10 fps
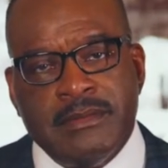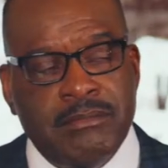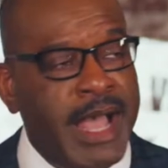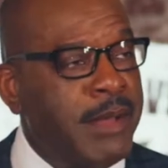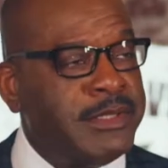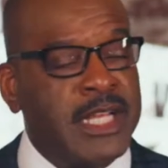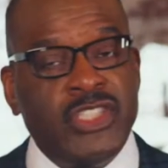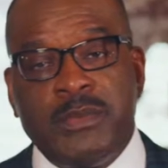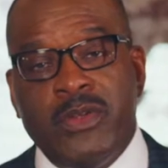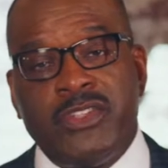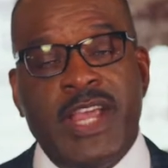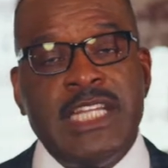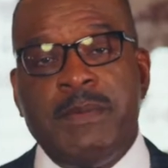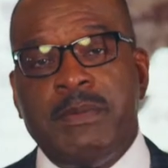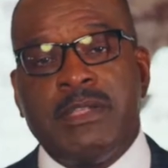Bible tells you're supposed to
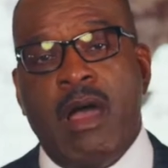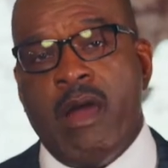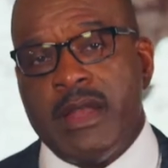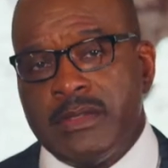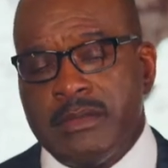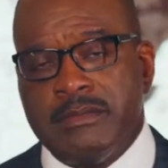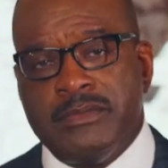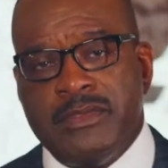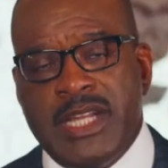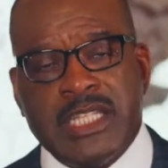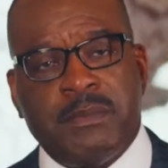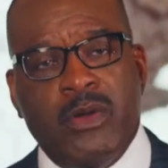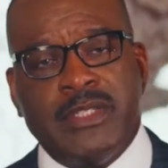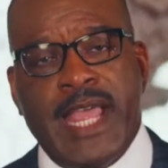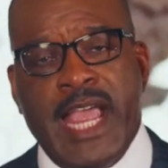change people's hearts. You're not
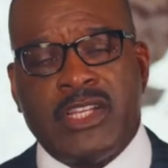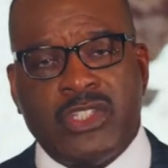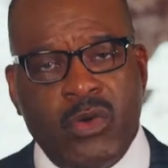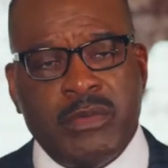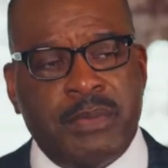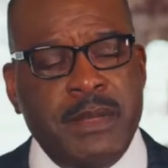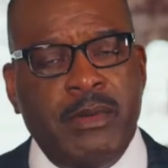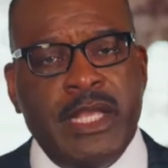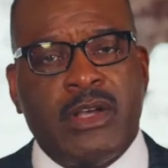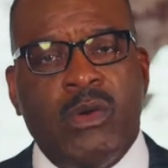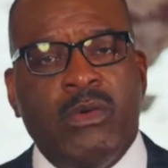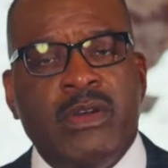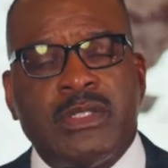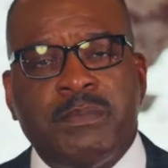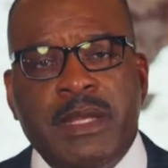supposed to extort people and
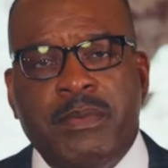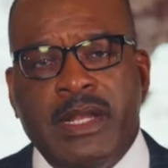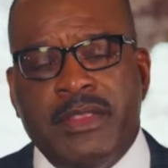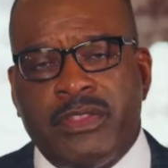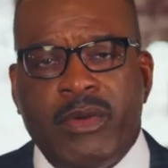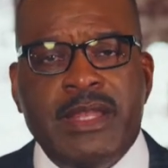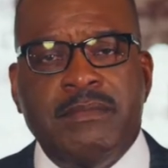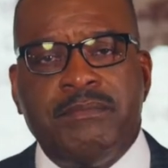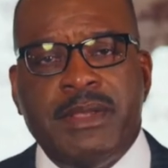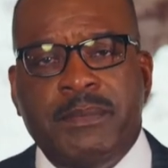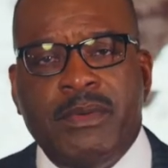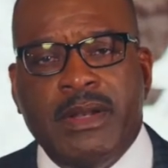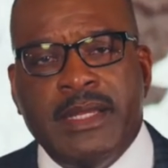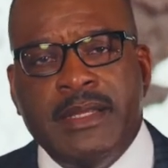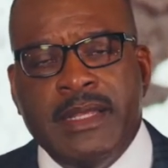coerce people and threaten people
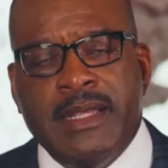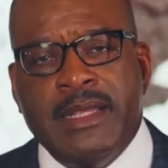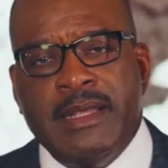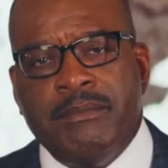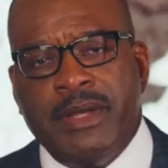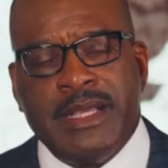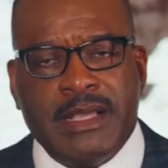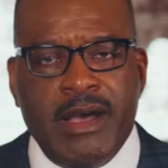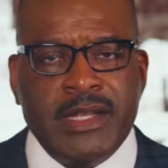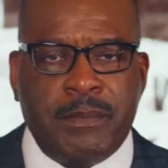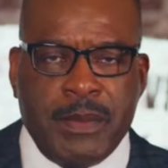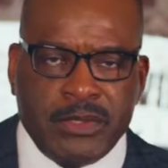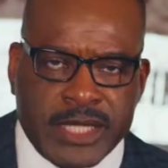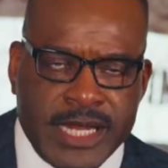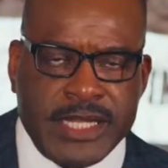and put a gun to
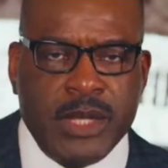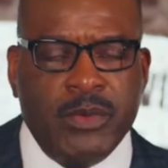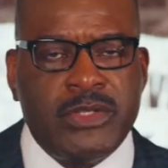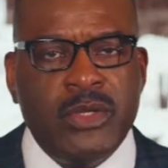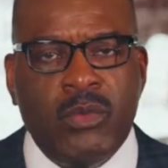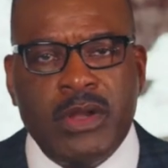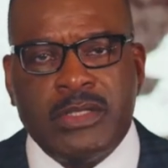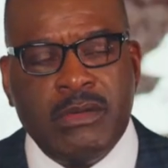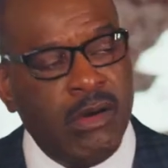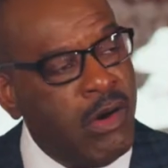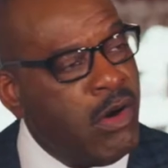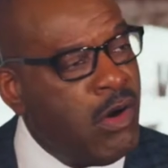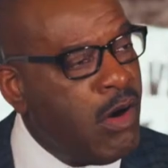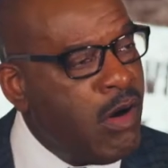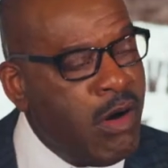people's head to get what you want to.
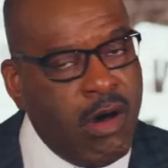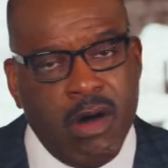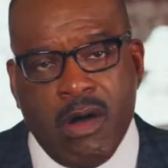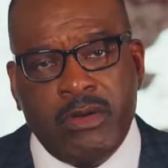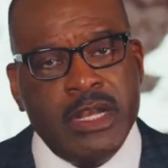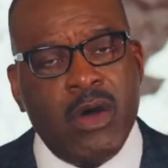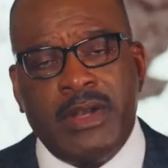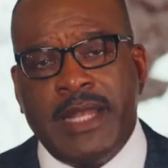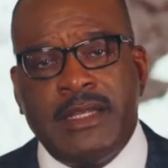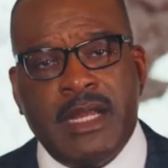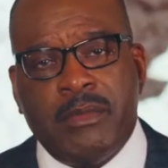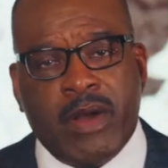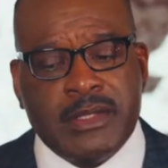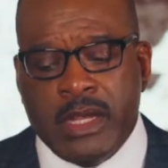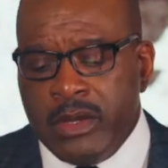Oh, no, not the
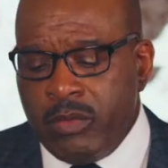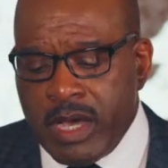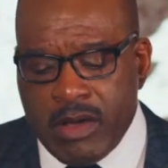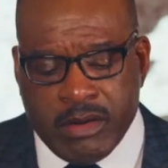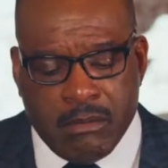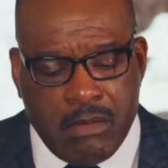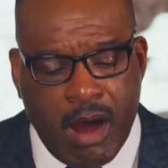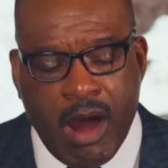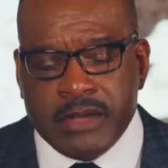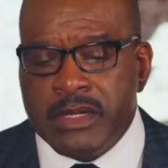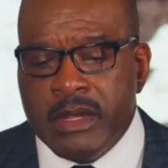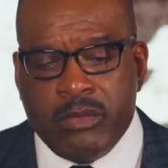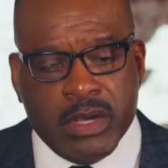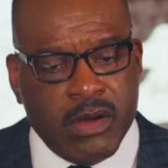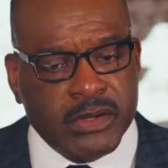Democrats. We're going to march.
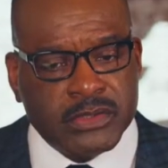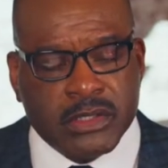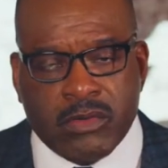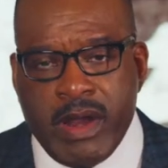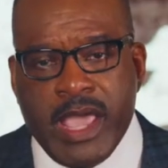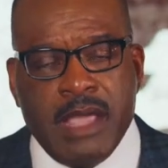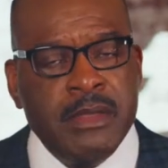We're going to scream.